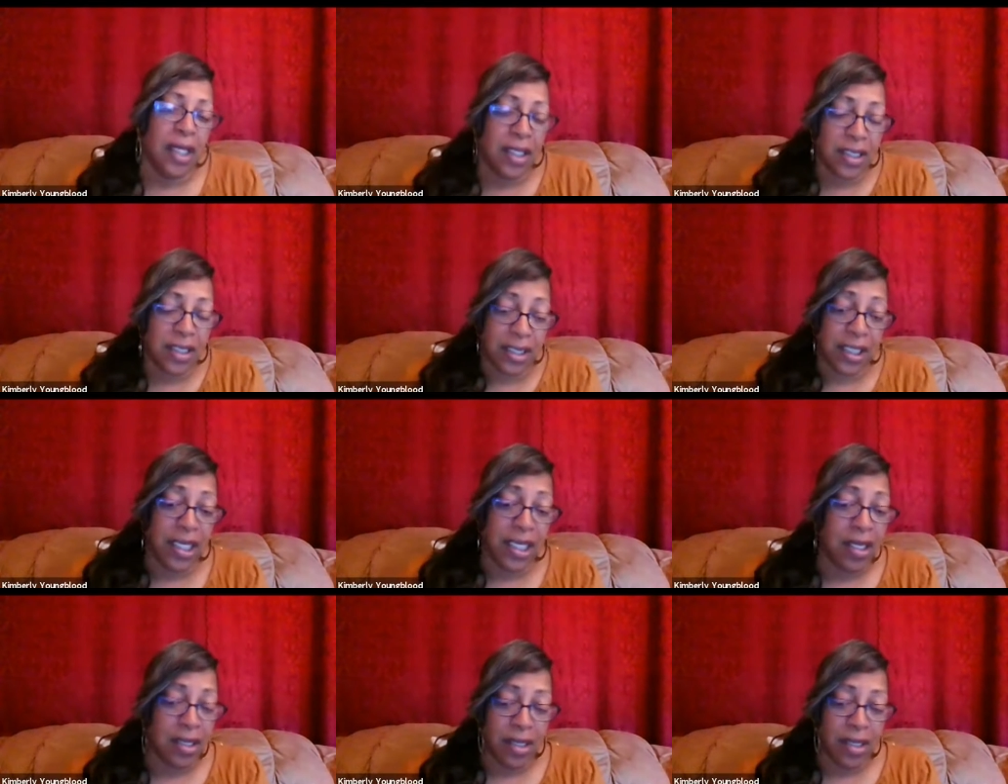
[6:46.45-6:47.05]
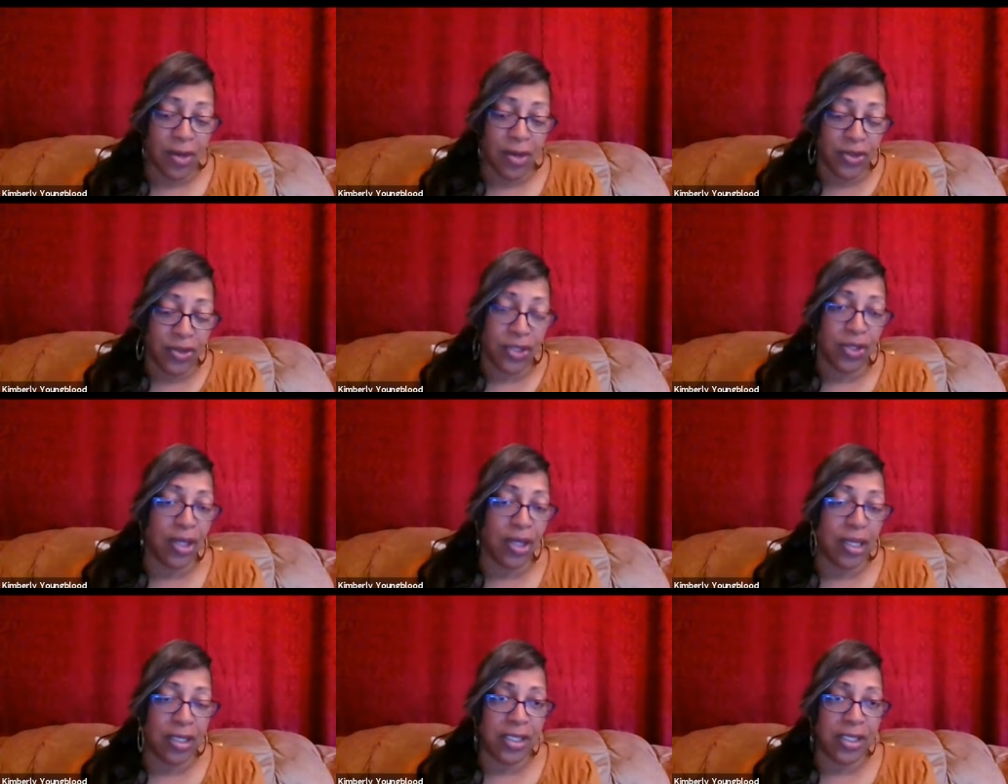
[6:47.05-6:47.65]
see your
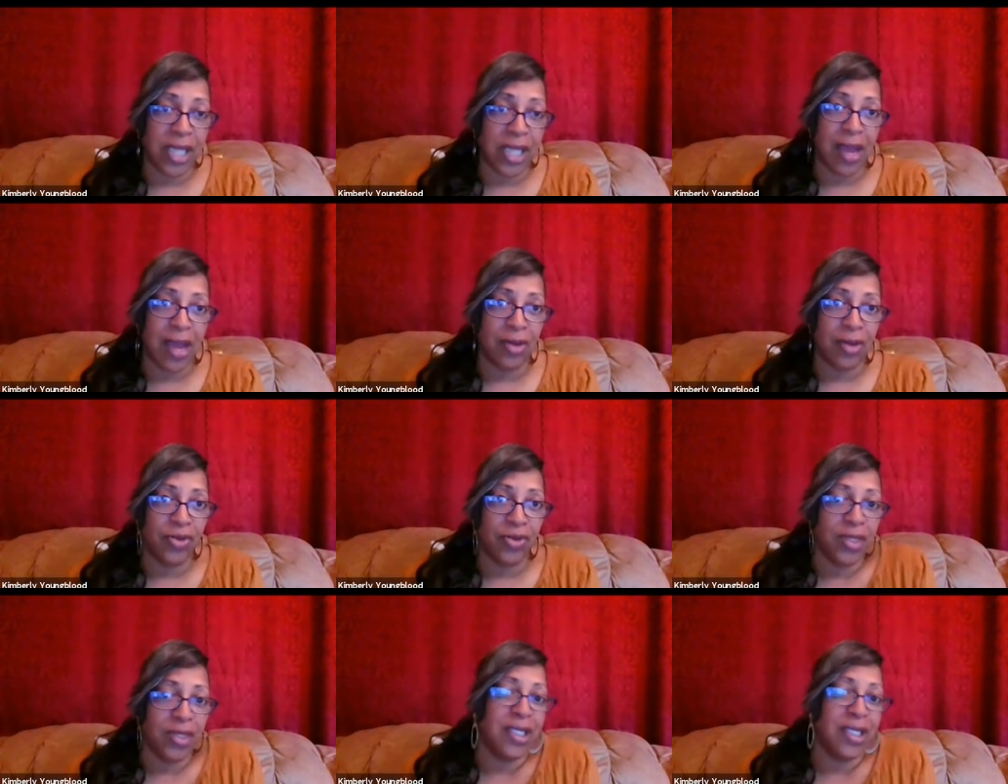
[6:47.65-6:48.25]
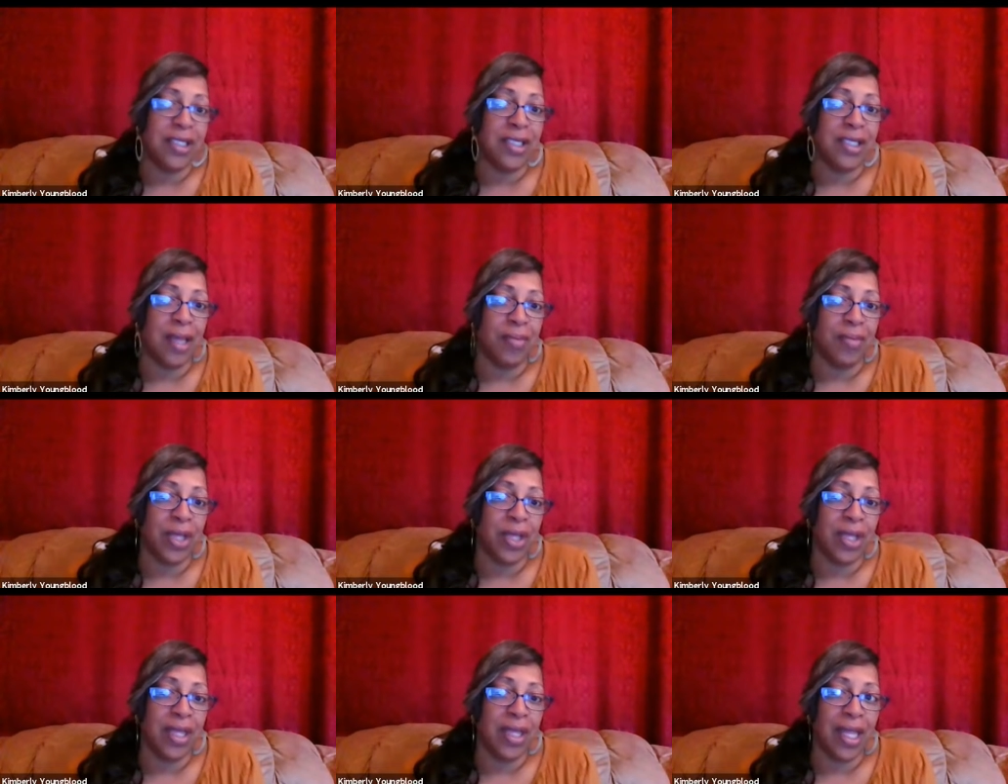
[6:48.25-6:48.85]
child drinking
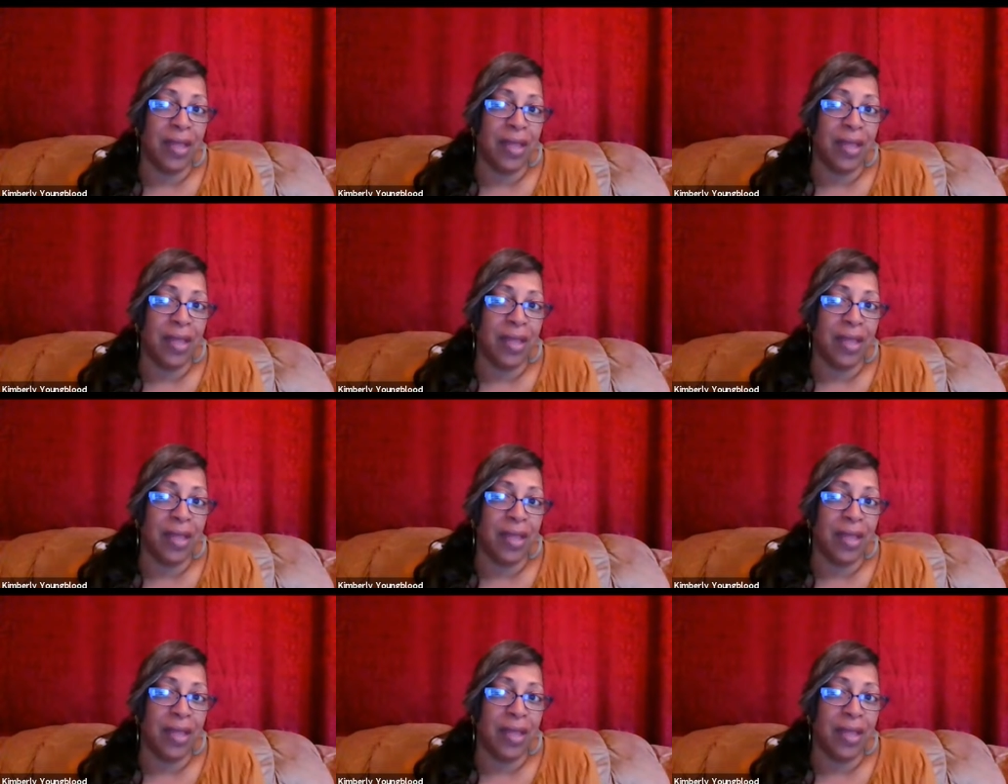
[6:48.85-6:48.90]
something